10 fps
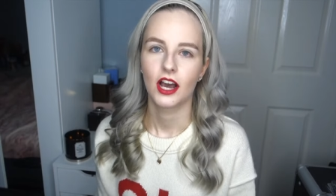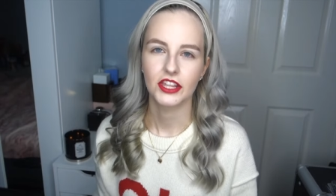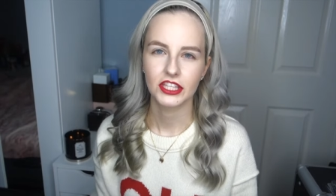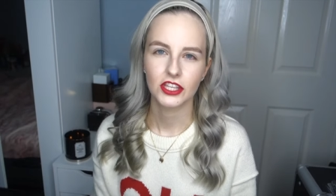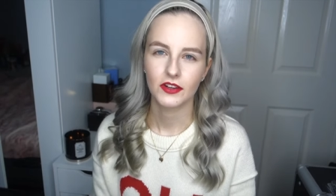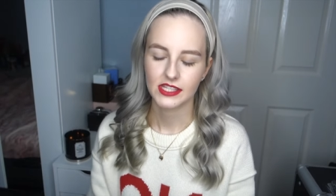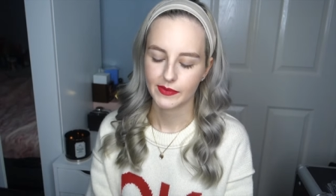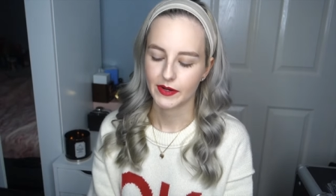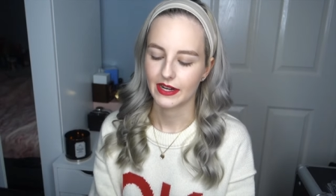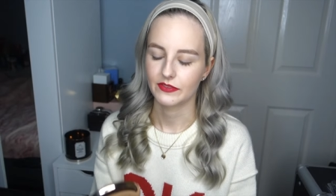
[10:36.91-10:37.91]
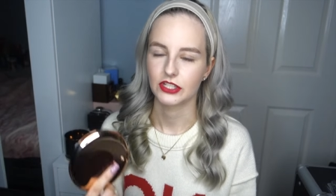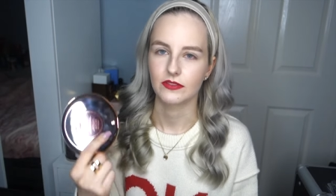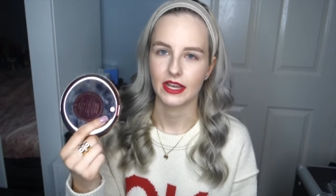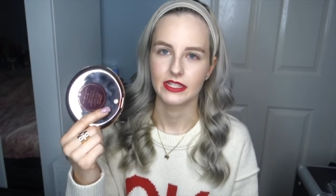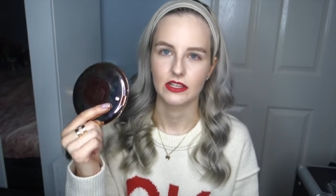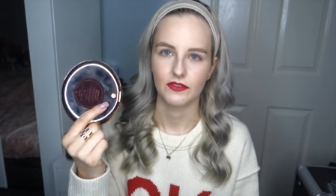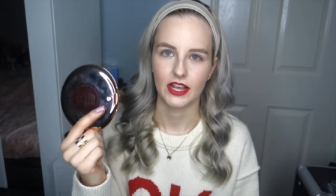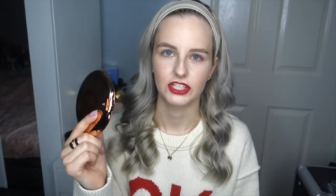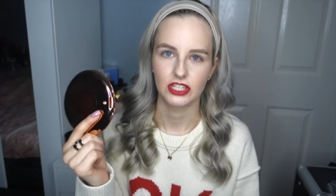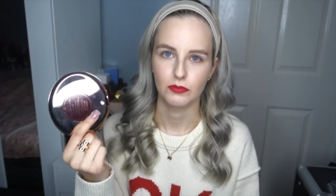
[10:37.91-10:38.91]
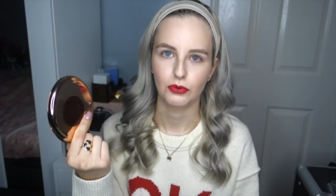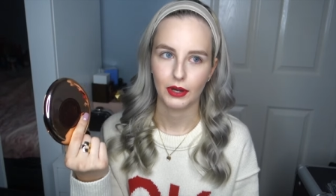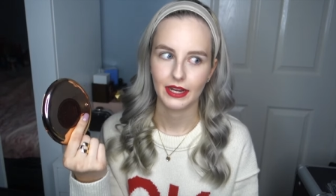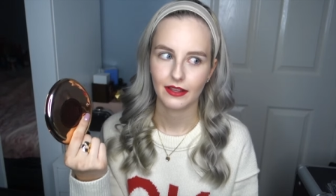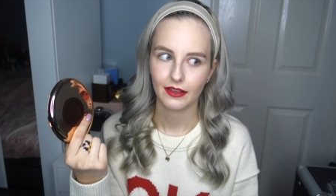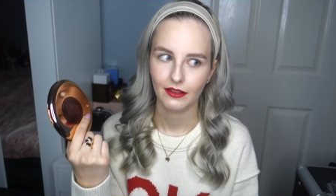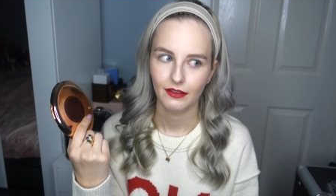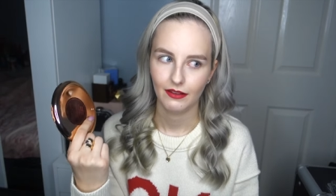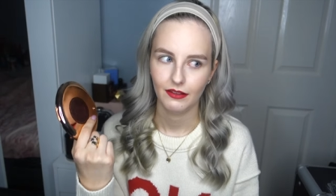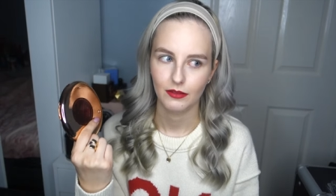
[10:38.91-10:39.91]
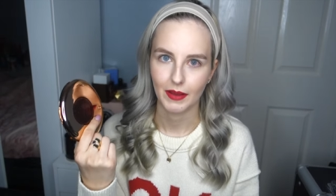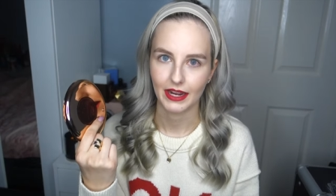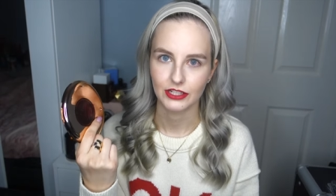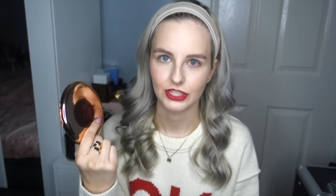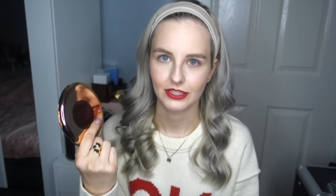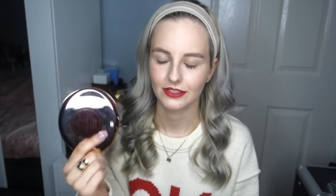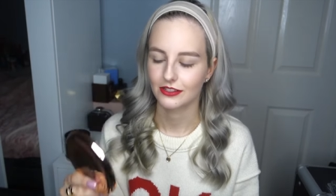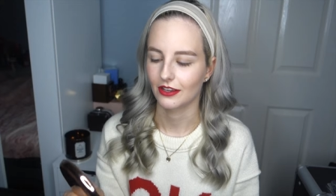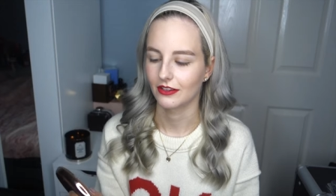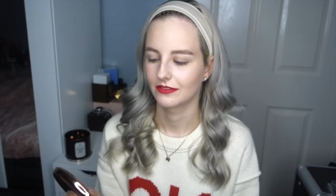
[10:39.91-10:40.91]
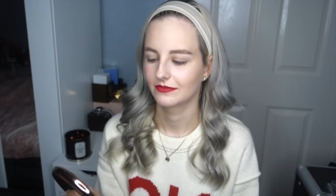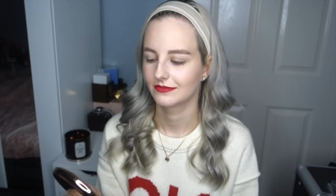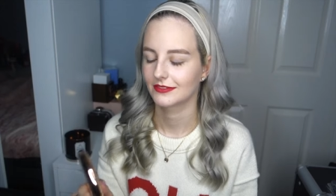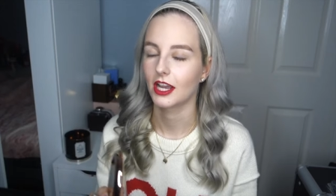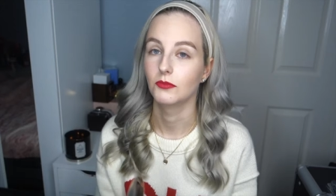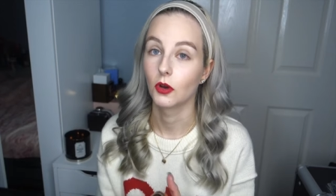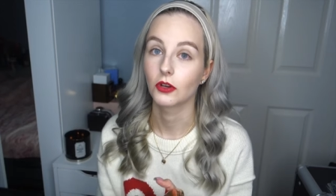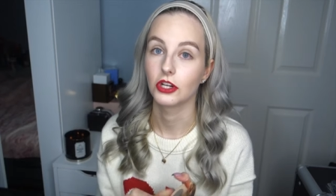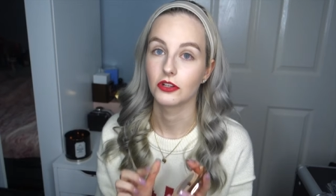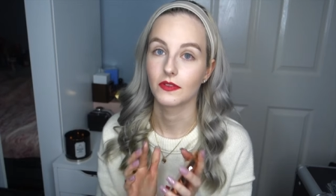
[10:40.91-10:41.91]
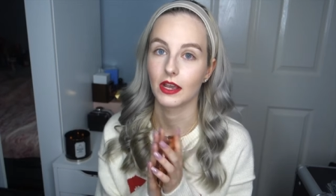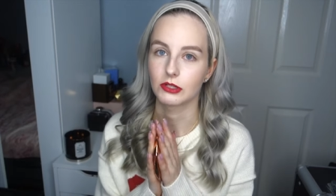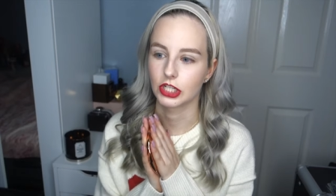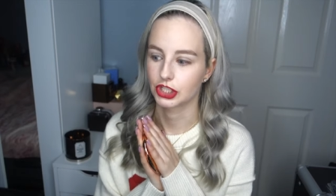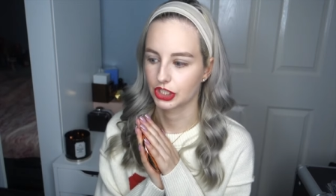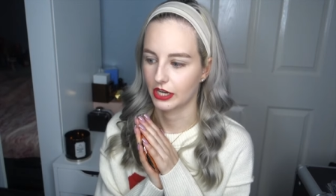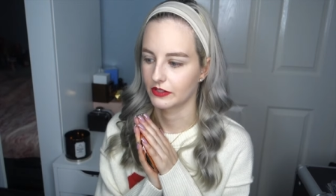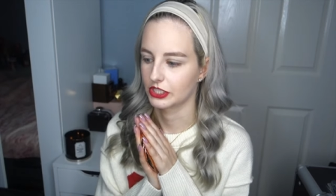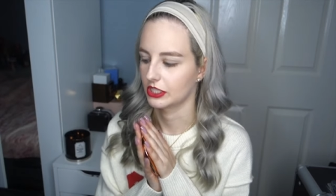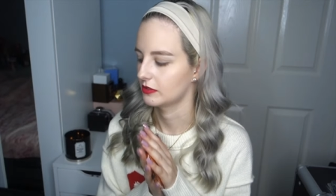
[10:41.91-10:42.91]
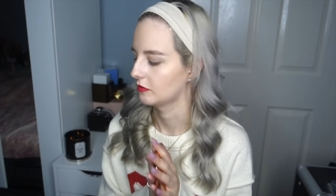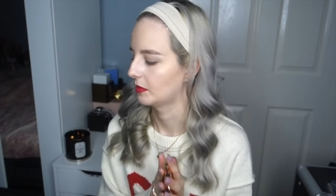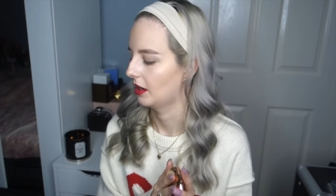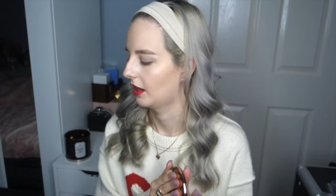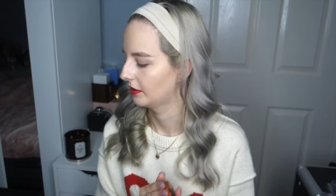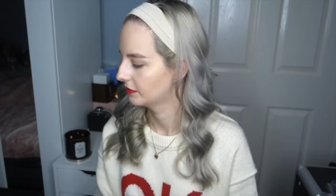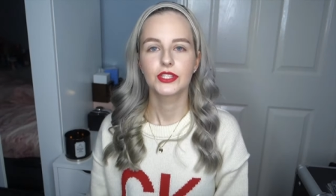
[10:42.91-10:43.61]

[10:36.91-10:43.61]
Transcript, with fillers: I think the only time I will ever do that is if I actually break the packaging, so I'm not gonna do that, I'm gonna cherish this with my life.